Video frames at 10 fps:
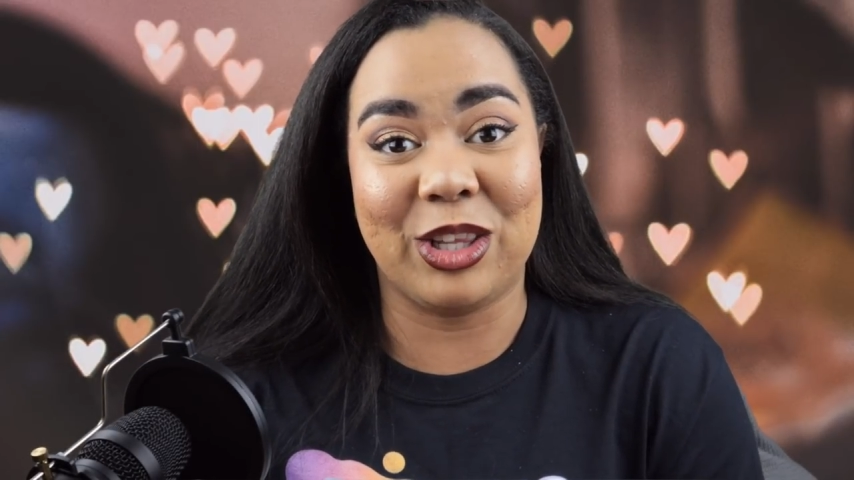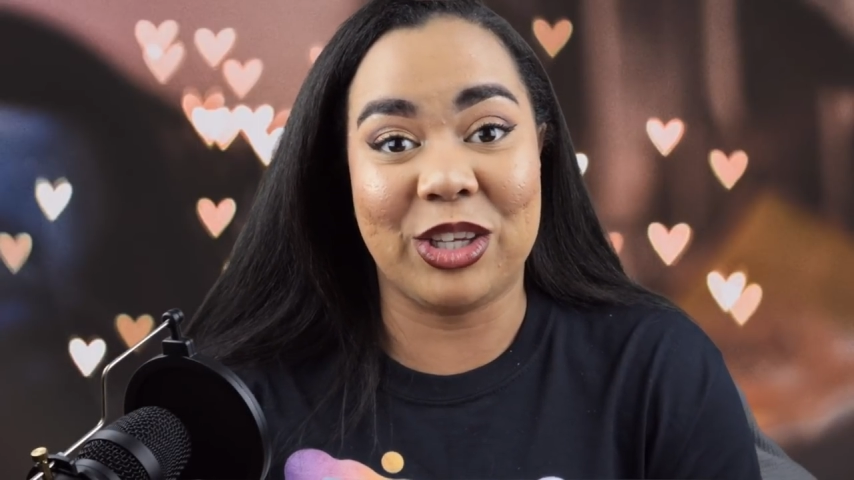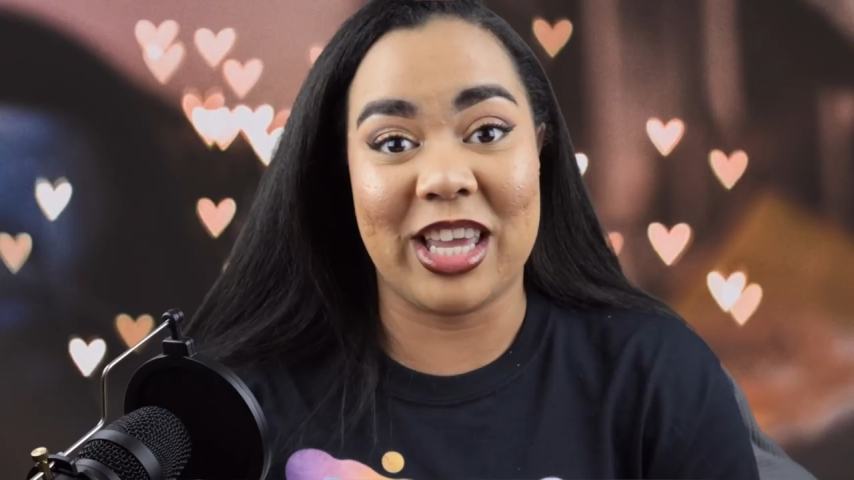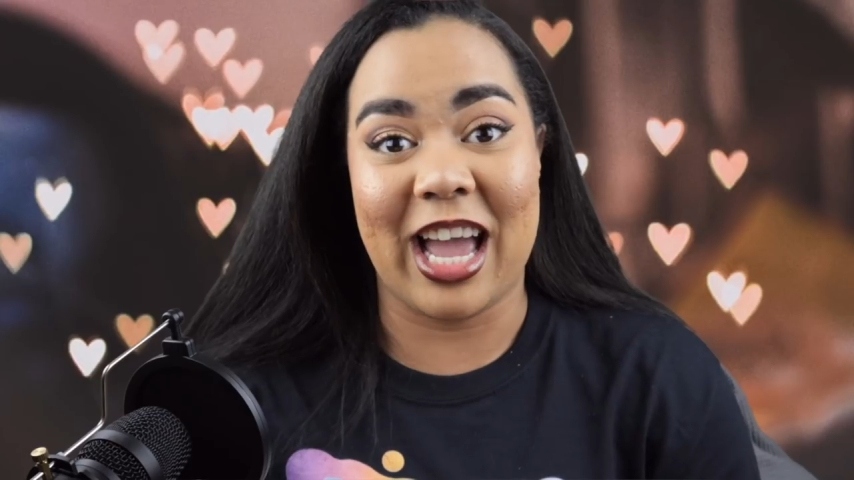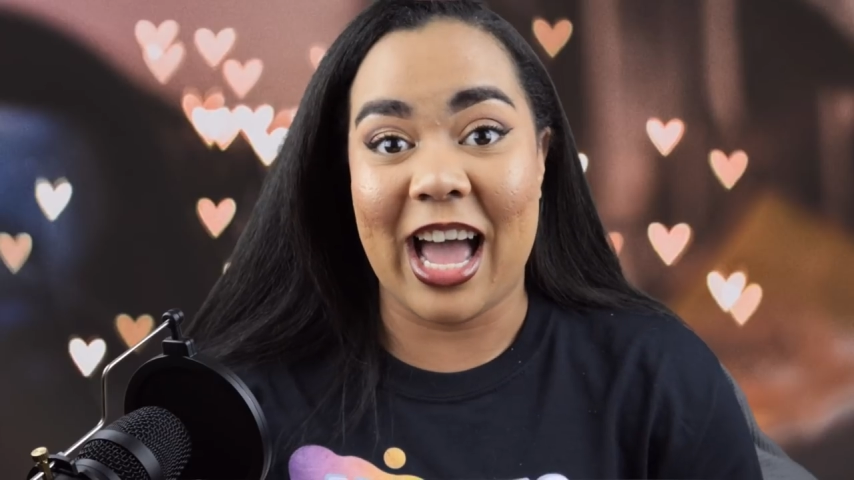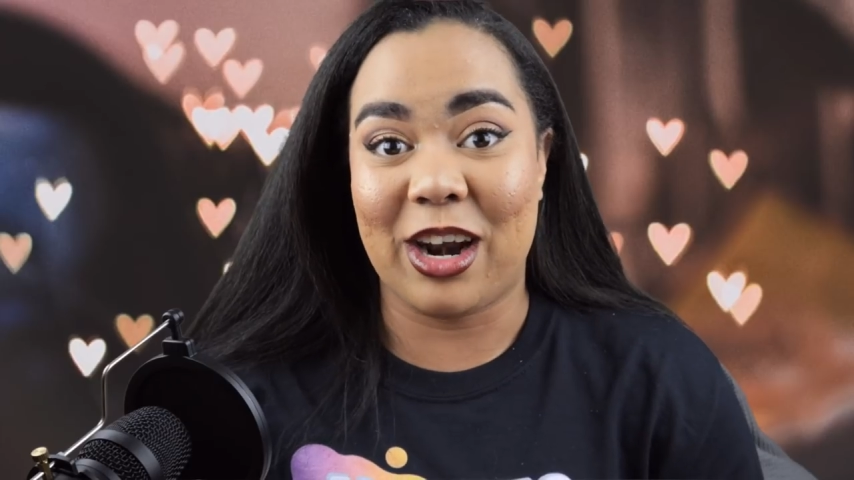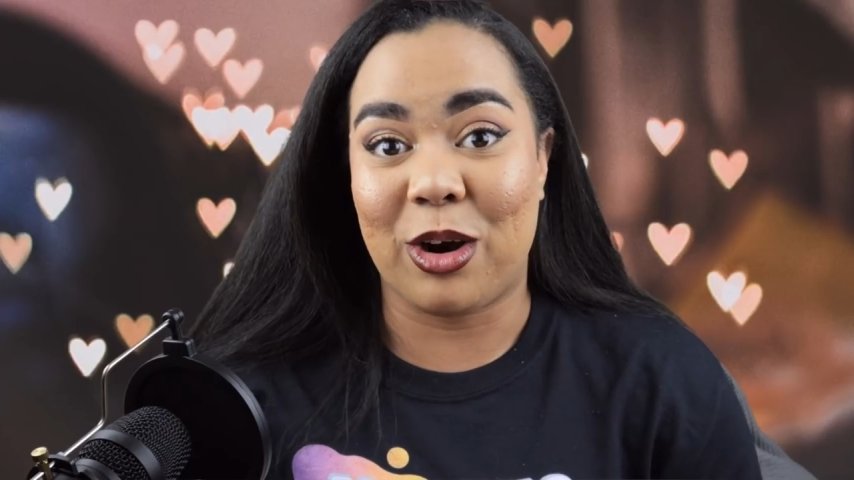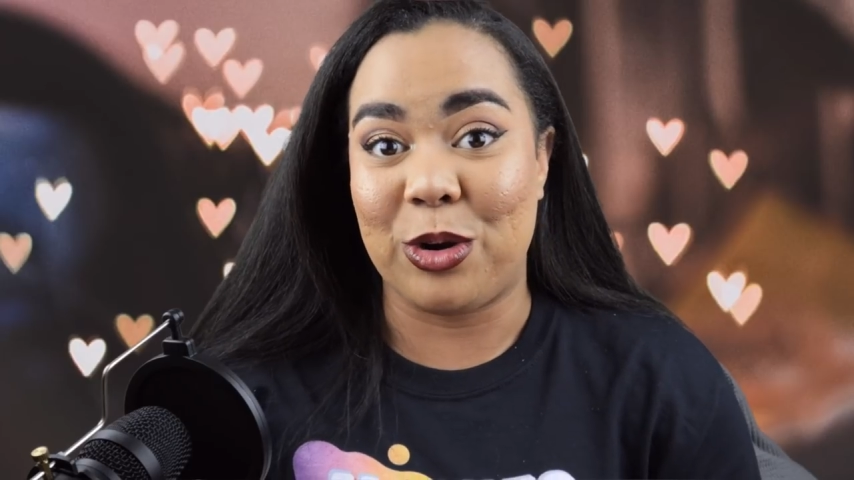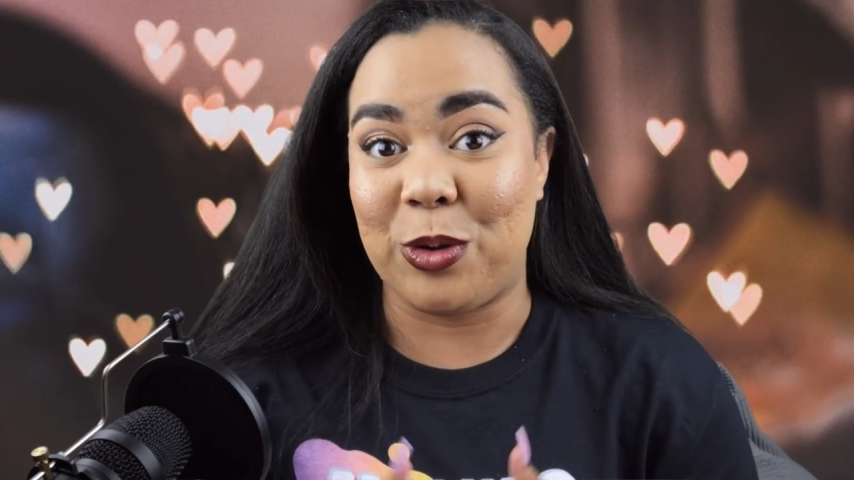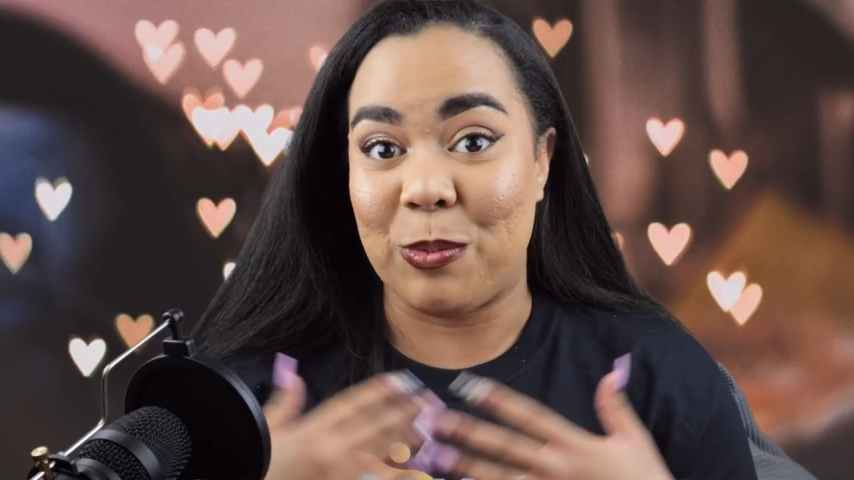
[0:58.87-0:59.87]
looking at
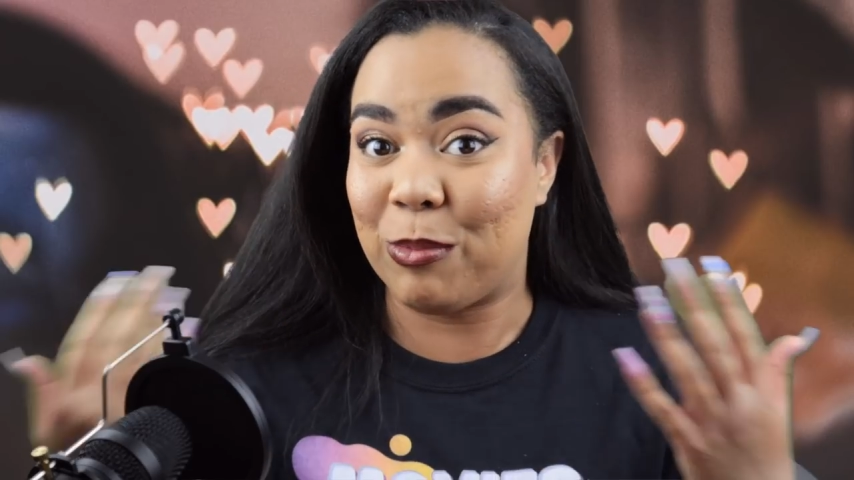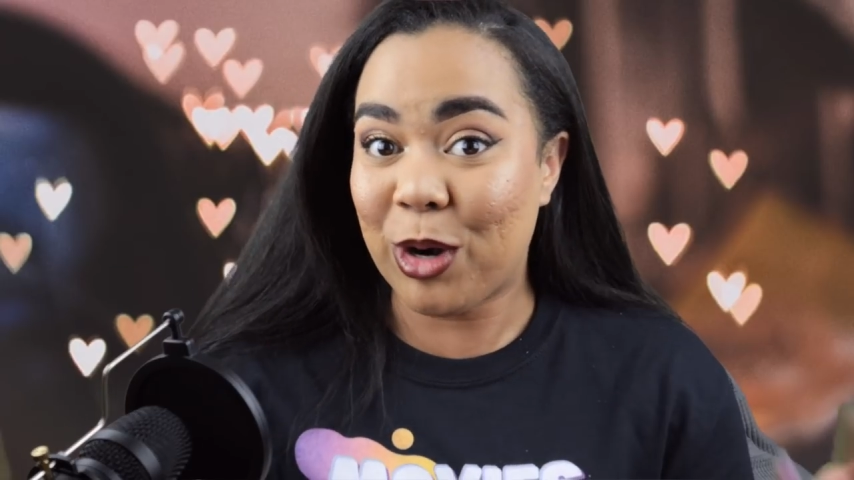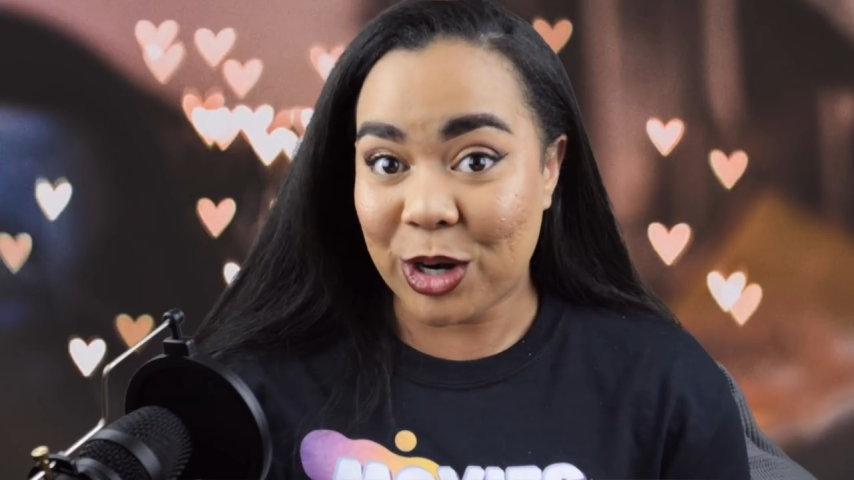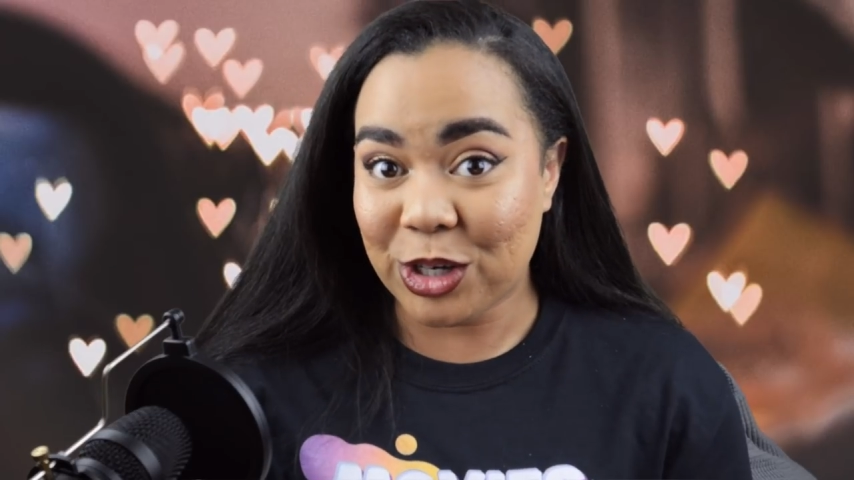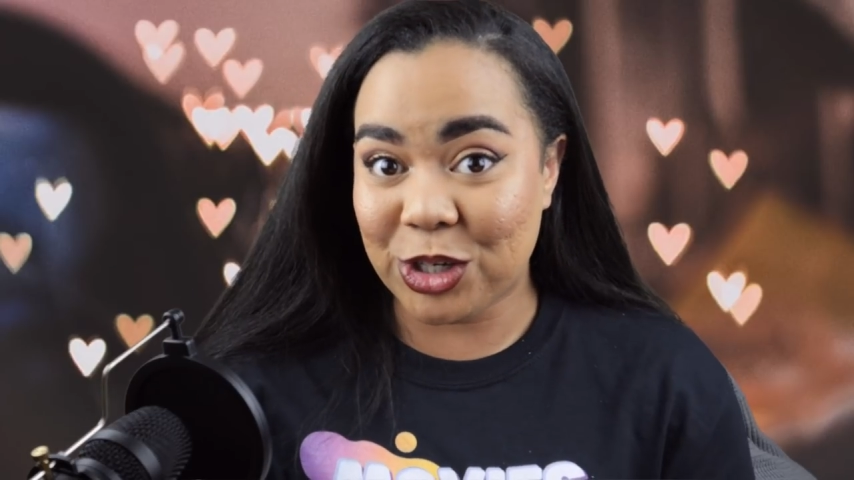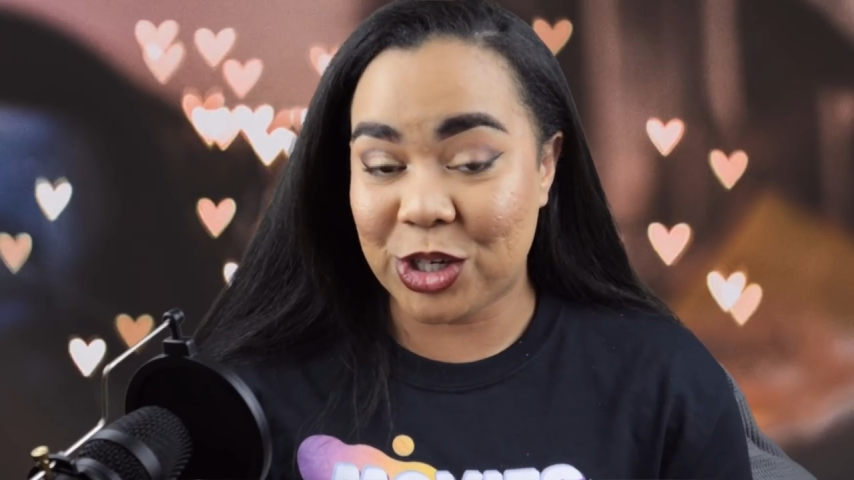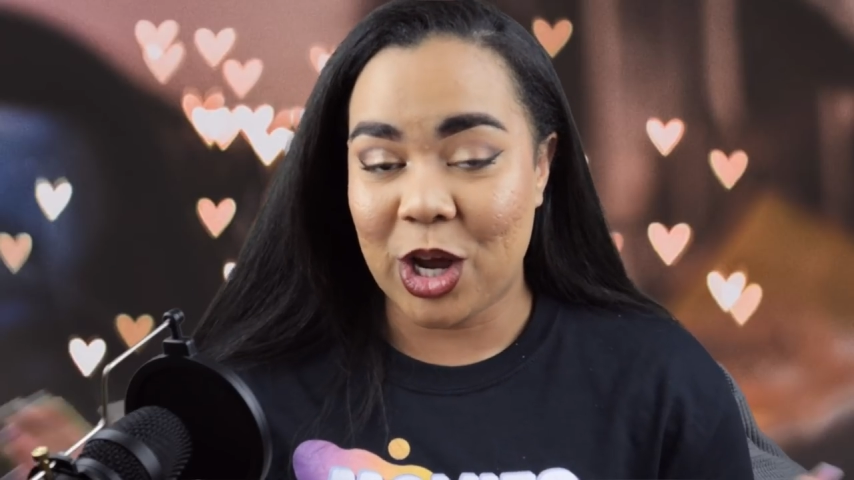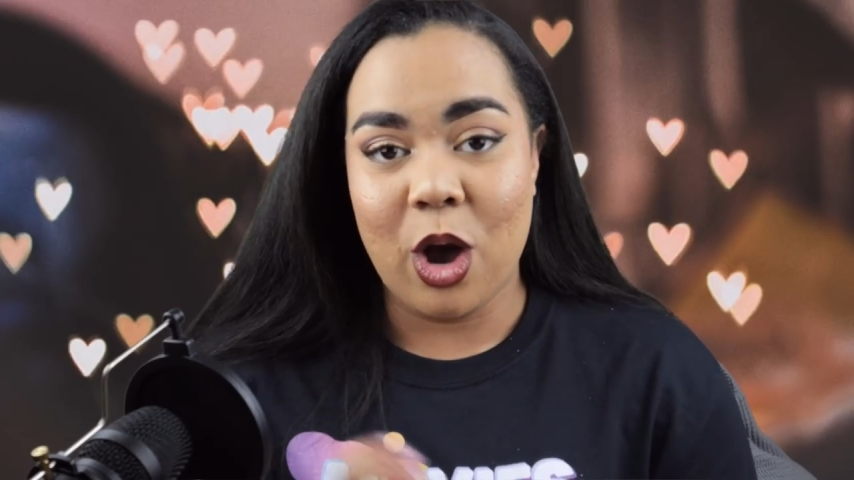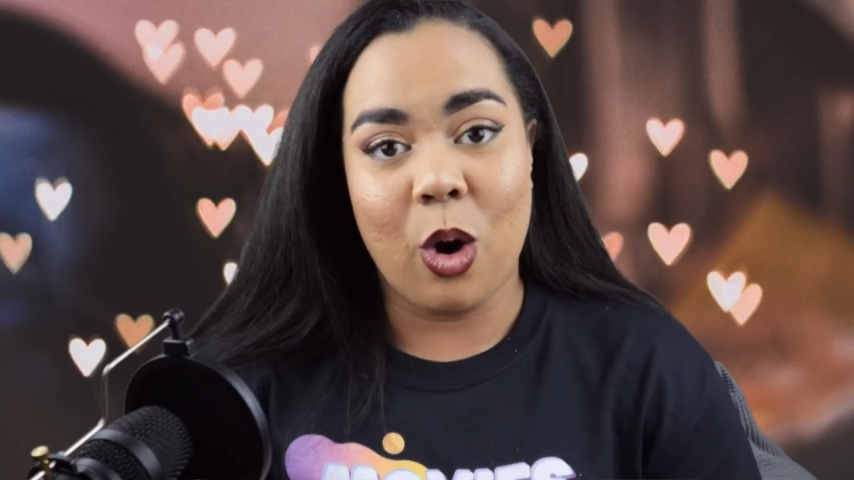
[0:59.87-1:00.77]
our new merch,